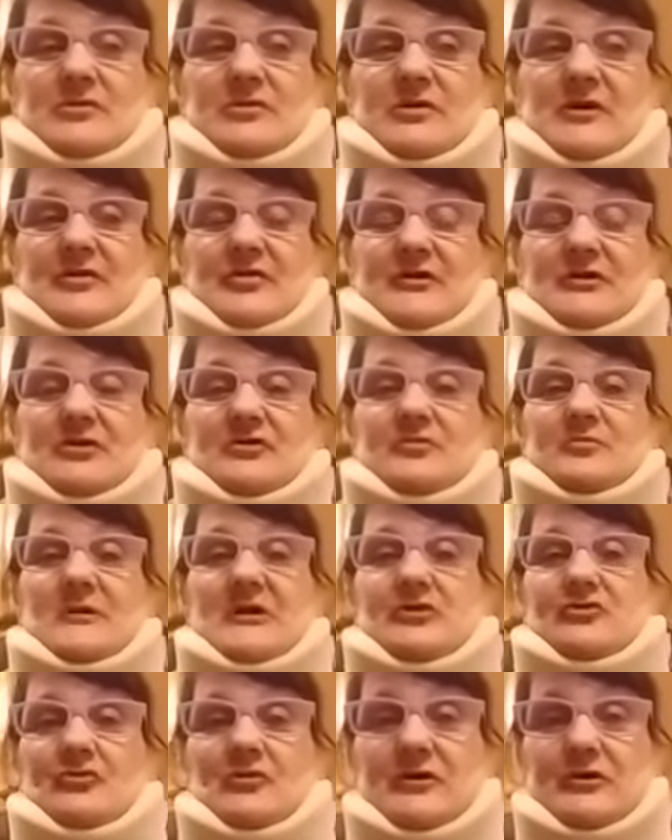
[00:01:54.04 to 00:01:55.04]
Nothing is
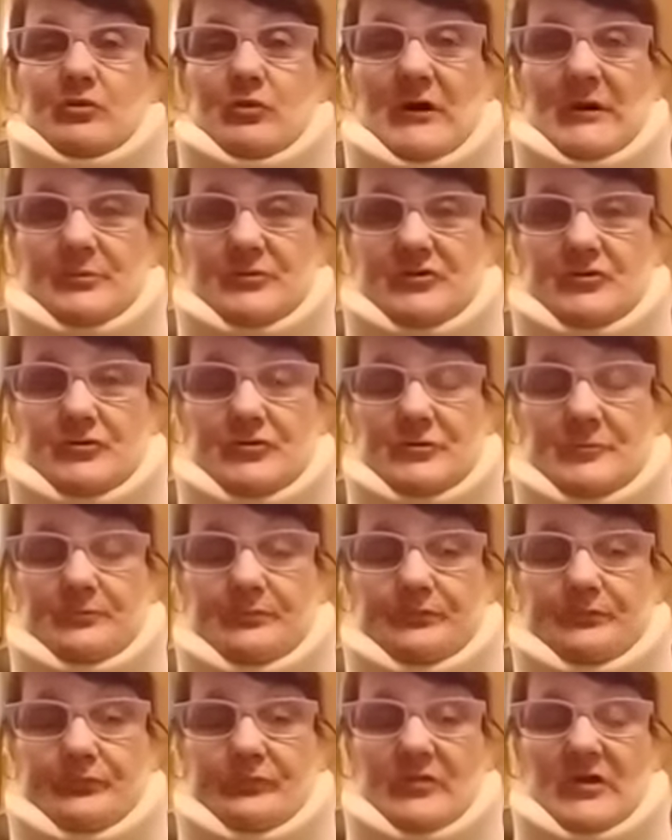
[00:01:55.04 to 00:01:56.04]
majorly ruptured.
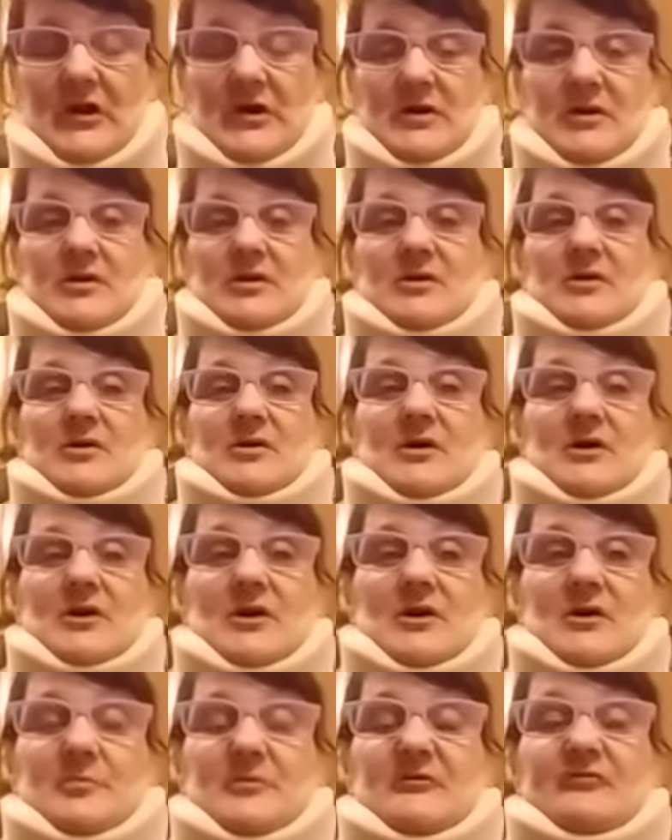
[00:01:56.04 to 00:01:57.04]

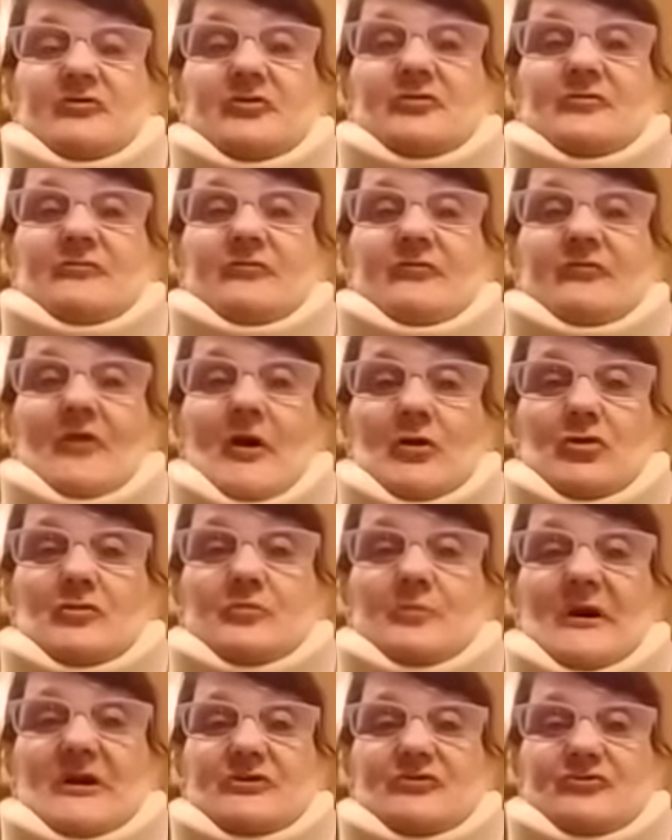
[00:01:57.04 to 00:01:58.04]
Um, if you follow
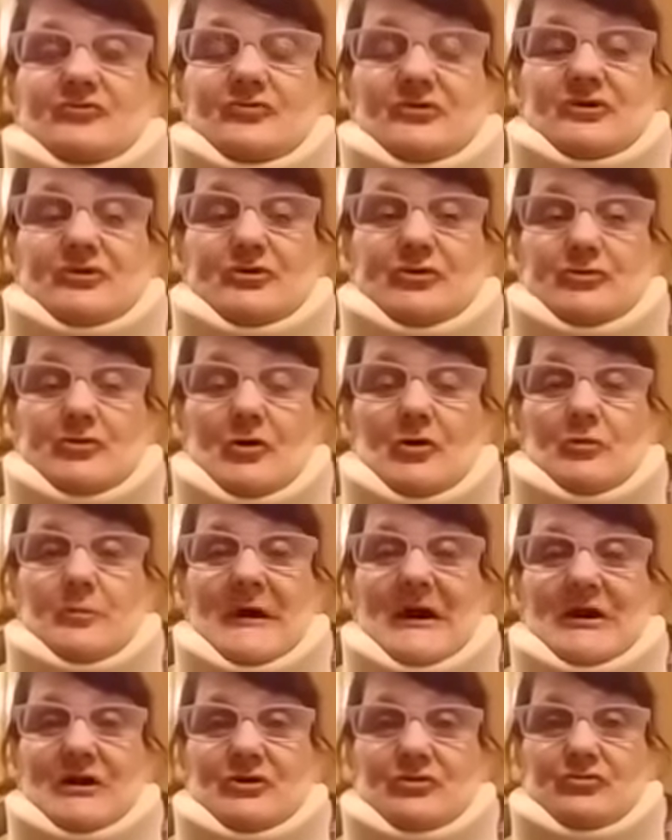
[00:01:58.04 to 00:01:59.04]
my journey, you know
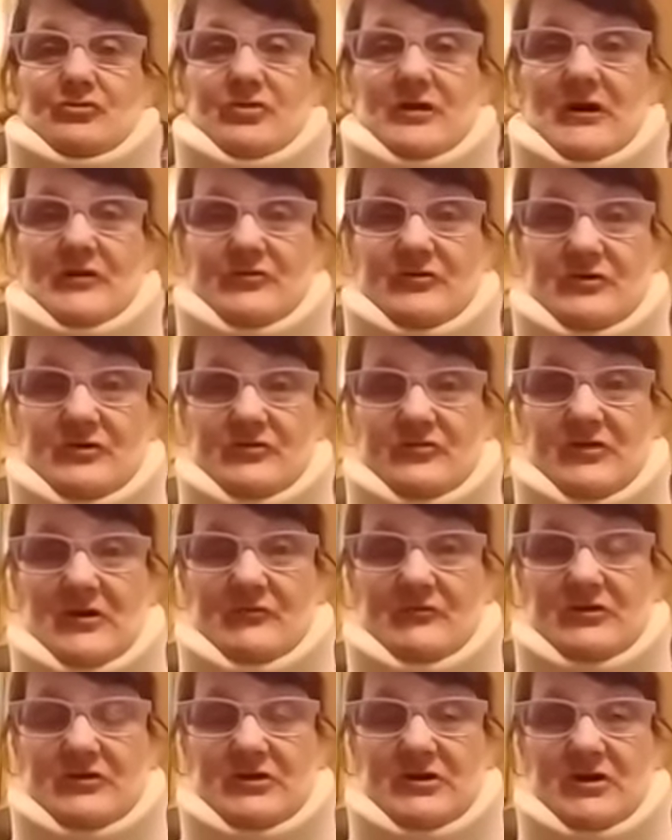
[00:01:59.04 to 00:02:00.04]
back in
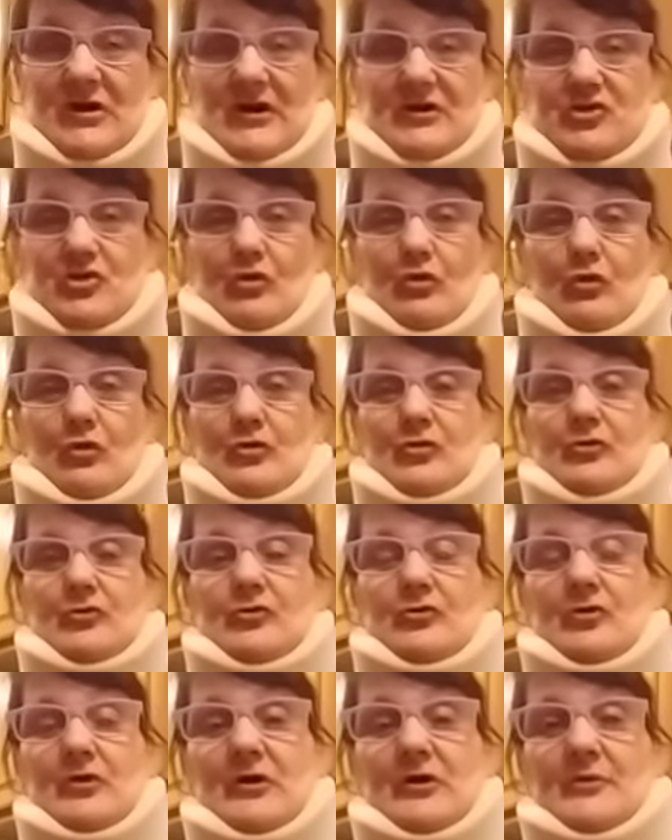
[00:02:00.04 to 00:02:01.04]
2017 I
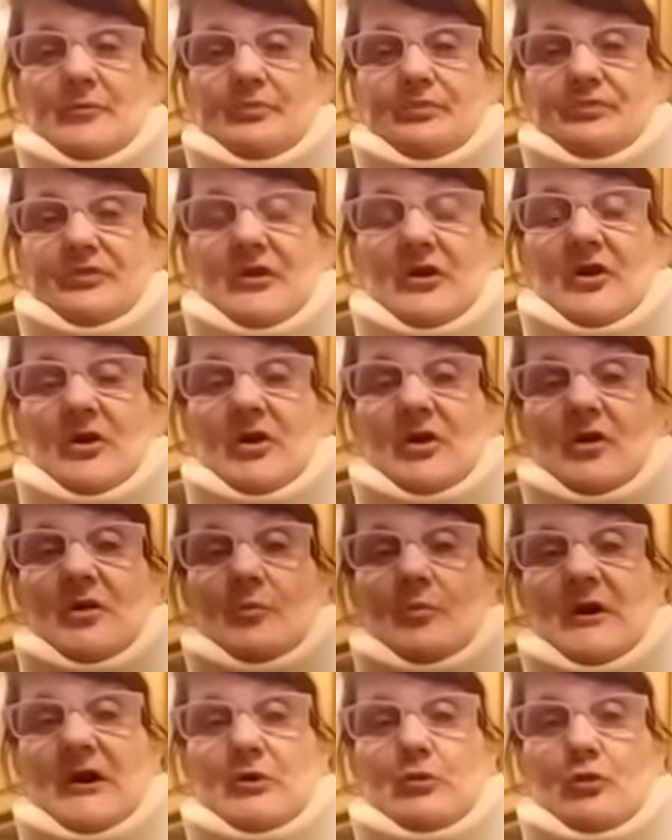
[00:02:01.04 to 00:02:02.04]
tore
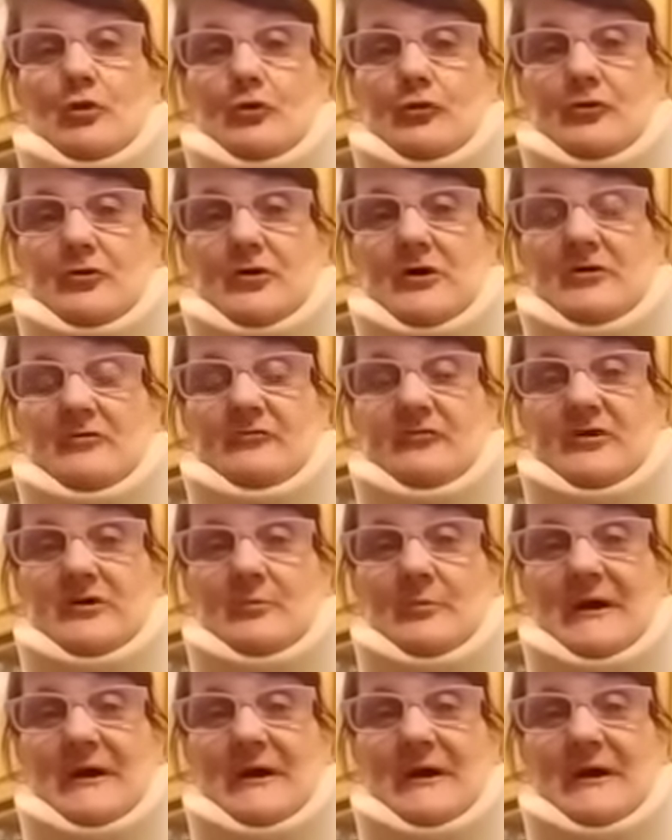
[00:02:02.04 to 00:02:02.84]
my rotor cuff in